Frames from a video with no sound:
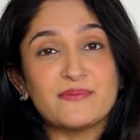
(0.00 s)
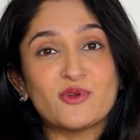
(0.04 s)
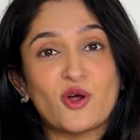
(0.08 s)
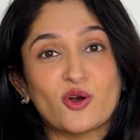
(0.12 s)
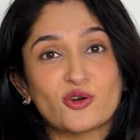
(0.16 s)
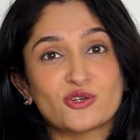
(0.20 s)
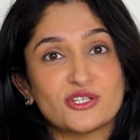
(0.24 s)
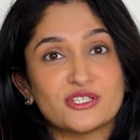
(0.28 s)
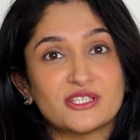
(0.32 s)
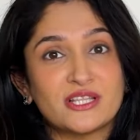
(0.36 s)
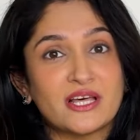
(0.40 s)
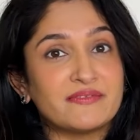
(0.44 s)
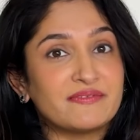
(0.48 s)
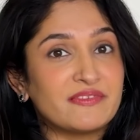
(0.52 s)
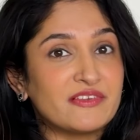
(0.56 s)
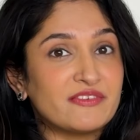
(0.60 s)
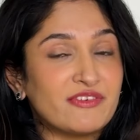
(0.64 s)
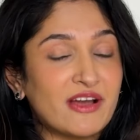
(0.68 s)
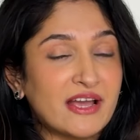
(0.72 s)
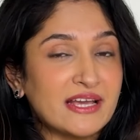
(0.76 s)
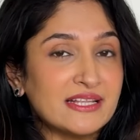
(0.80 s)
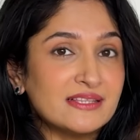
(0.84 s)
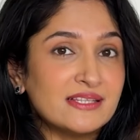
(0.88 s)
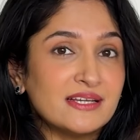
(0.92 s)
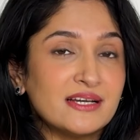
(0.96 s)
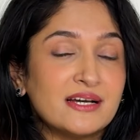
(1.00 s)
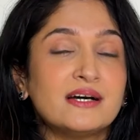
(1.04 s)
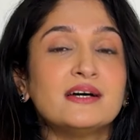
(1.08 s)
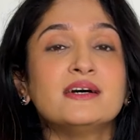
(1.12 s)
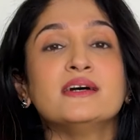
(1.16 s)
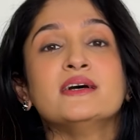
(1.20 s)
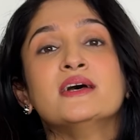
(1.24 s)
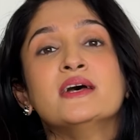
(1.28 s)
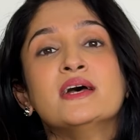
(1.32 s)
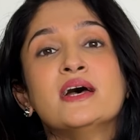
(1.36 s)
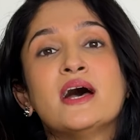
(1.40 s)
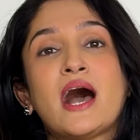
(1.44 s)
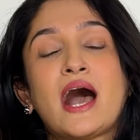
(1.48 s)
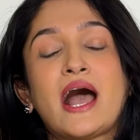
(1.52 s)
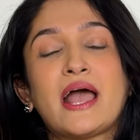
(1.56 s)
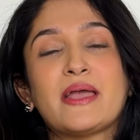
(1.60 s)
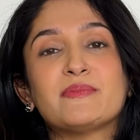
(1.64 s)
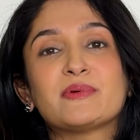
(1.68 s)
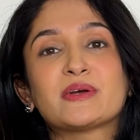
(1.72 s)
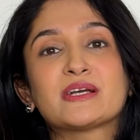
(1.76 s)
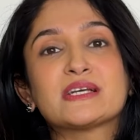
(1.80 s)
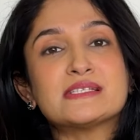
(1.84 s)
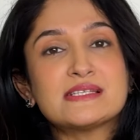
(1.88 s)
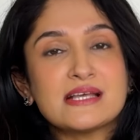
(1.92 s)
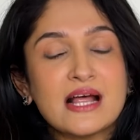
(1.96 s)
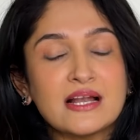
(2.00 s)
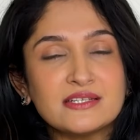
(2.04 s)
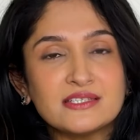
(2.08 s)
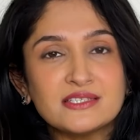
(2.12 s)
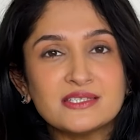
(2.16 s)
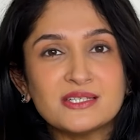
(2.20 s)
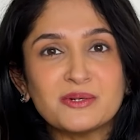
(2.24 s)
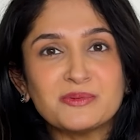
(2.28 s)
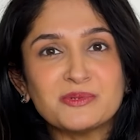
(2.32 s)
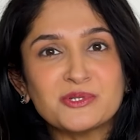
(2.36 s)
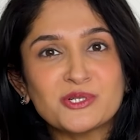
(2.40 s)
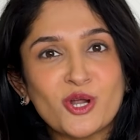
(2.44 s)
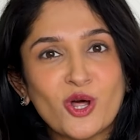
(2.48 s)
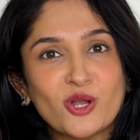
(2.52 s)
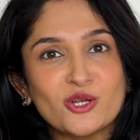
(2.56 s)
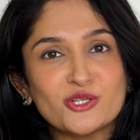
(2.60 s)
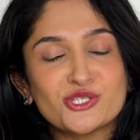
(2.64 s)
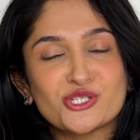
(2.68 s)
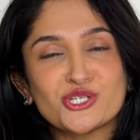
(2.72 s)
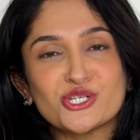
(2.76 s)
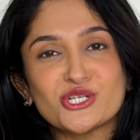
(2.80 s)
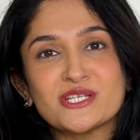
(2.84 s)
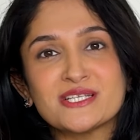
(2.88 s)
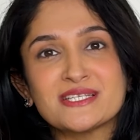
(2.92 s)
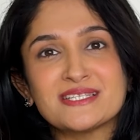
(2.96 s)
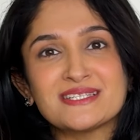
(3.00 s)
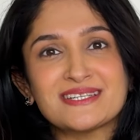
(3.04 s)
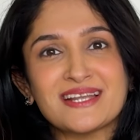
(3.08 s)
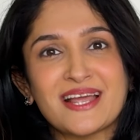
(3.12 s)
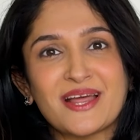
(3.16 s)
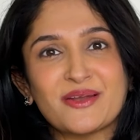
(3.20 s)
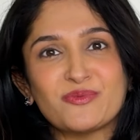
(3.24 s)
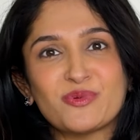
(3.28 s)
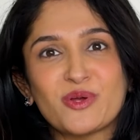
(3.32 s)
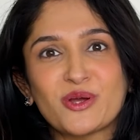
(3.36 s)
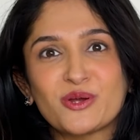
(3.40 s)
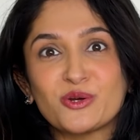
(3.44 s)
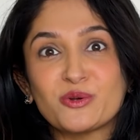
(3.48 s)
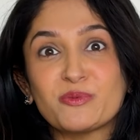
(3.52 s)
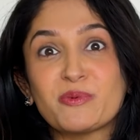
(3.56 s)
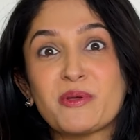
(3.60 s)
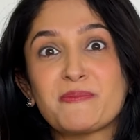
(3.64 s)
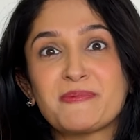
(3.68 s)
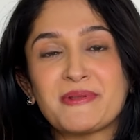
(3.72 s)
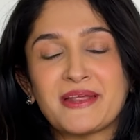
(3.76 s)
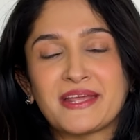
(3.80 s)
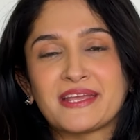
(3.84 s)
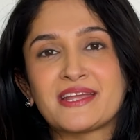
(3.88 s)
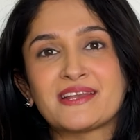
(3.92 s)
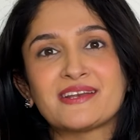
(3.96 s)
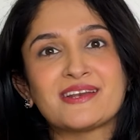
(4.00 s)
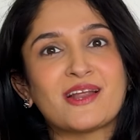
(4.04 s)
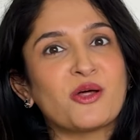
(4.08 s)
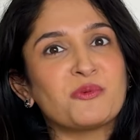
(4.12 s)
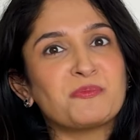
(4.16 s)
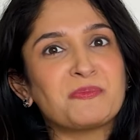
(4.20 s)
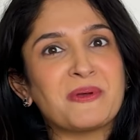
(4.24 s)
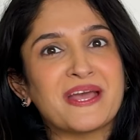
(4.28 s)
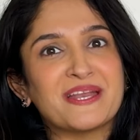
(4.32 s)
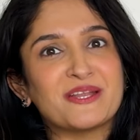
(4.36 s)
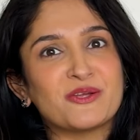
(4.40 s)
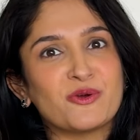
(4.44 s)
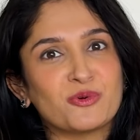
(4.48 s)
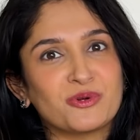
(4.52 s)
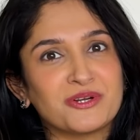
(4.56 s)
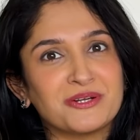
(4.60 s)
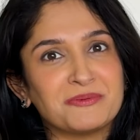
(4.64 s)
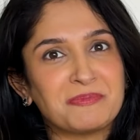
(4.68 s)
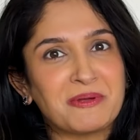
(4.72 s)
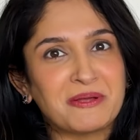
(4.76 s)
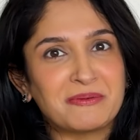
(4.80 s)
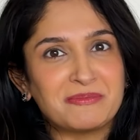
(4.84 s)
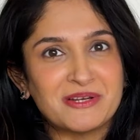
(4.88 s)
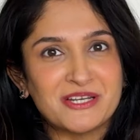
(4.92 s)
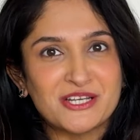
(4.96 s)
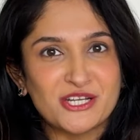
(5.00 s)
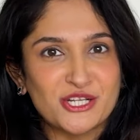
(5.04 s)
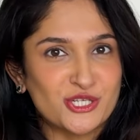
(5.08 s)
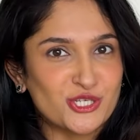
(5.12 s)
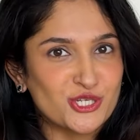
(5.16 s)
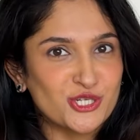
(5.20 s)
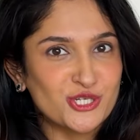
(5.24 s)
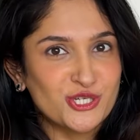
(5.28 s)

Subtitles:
Dr. Tanvi Vaidya. I'm a consultant dermatologist and we're going to be breaking down perioral pigmentation